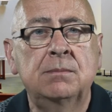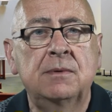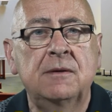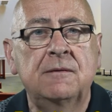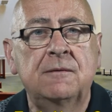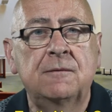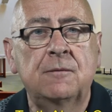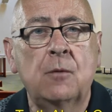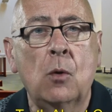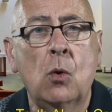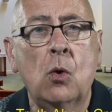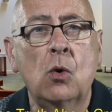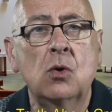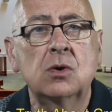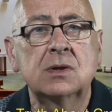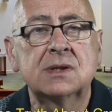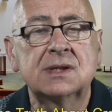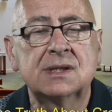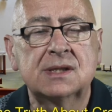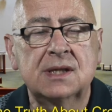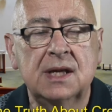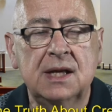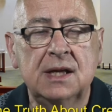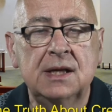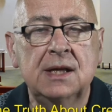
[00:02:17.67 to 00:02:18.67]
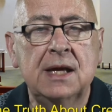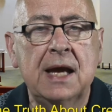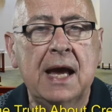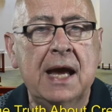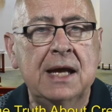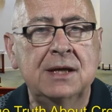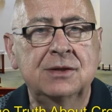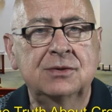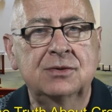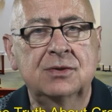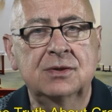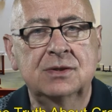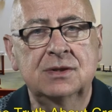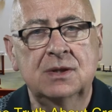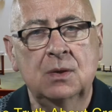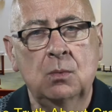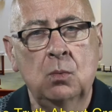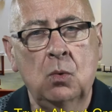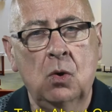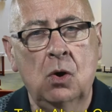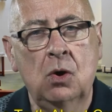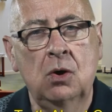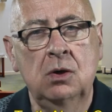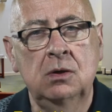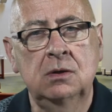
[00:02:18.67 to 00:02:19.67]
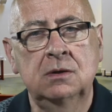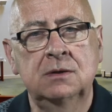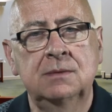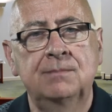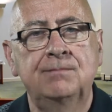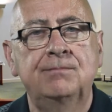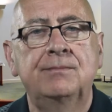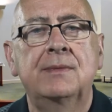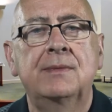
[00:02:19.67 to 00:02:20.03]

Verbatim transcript: before sin enters the world.